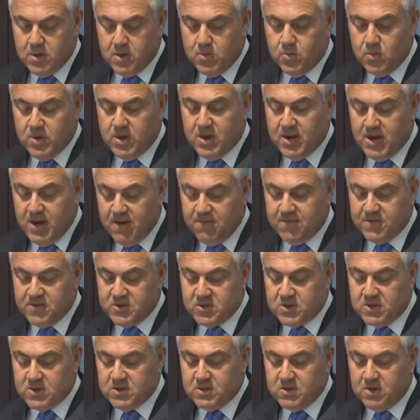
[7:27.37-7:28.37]
with an
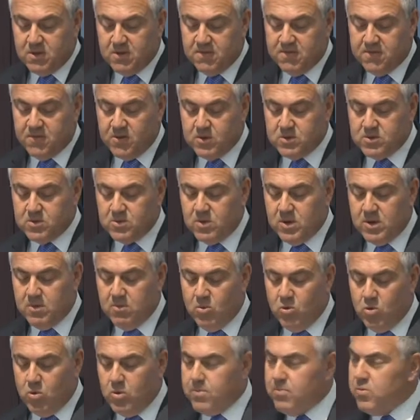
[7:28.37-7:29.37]
emphasis on fostering
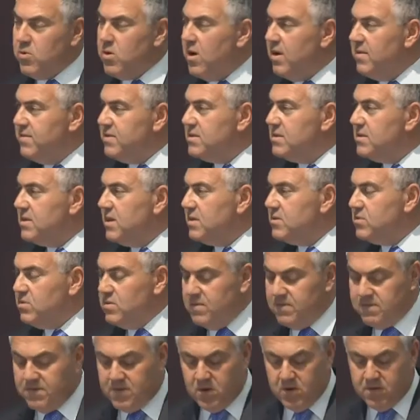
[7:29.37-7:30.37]
more private sector
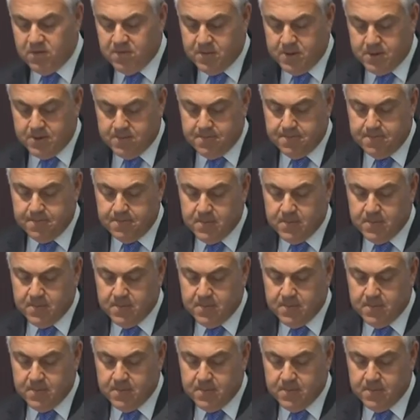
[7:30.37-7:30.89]
involvement.